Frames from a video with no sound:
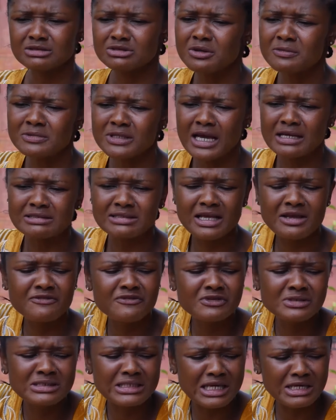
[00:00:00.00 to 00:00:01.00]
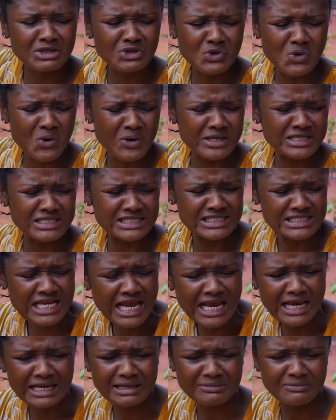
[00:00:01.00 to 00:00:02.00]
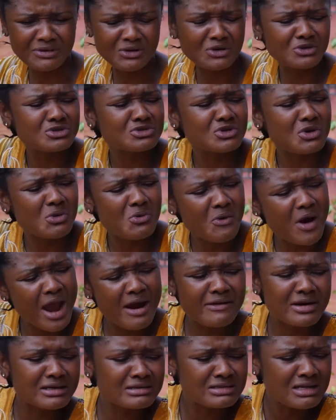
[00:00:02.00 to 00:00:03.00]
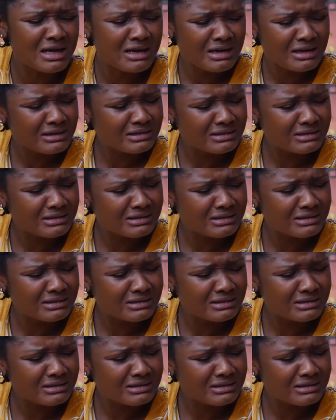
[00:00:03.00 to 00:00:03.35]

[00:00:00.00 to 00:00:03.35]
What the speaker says: Sometimes they even think you're insane because you're wearing